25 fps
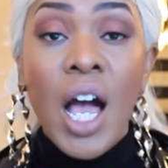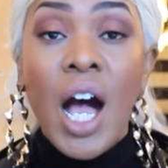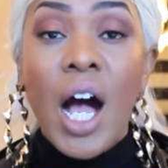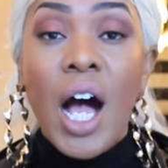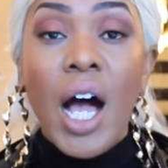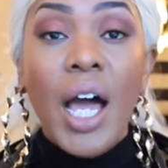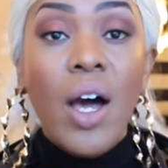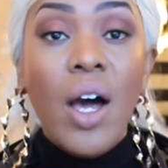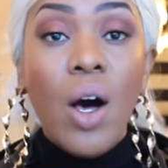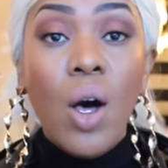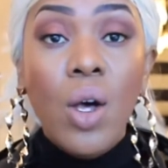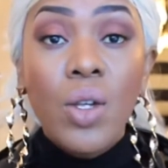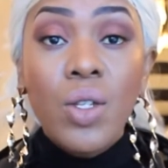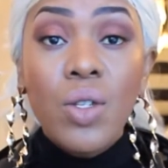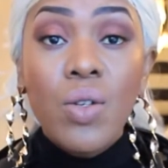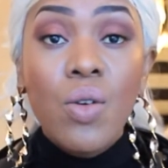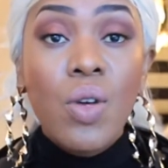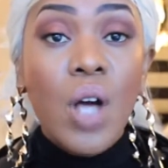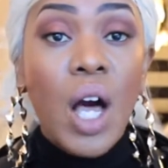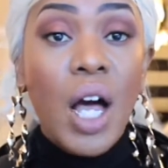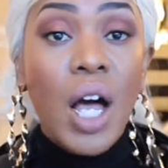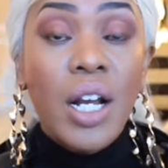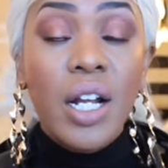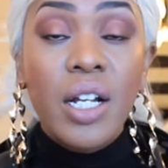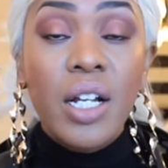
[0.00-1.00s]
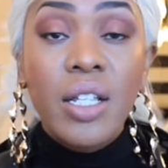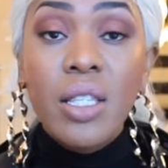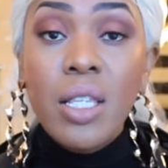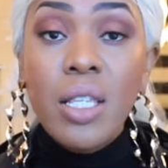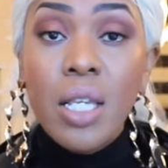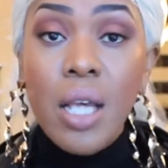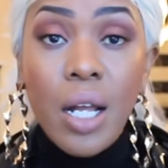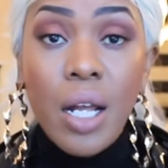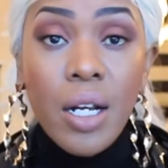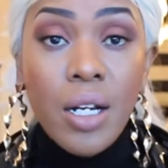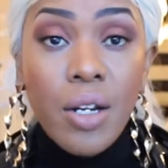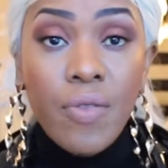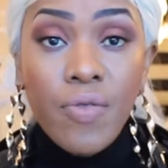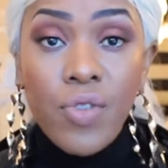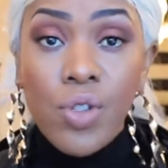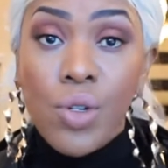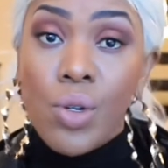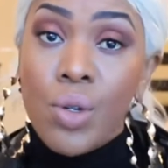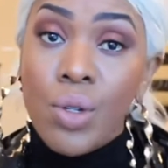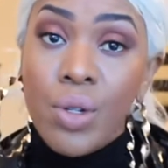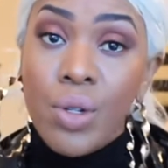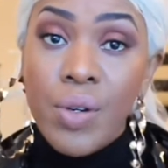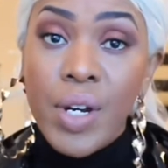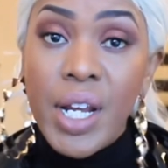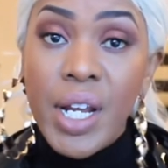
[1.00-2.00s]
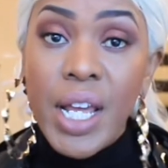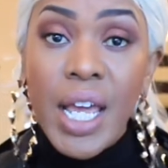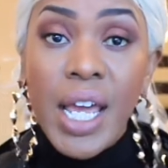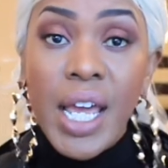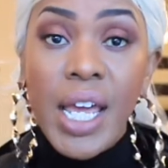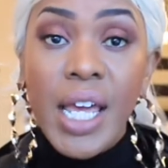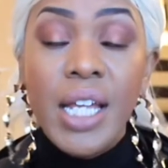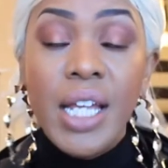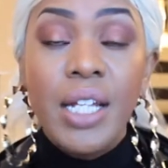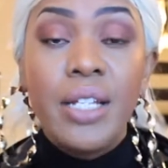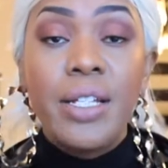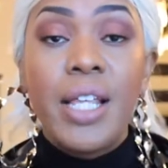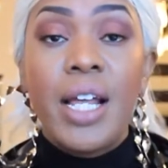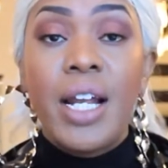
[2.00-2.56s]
I also got a ton of jewelry in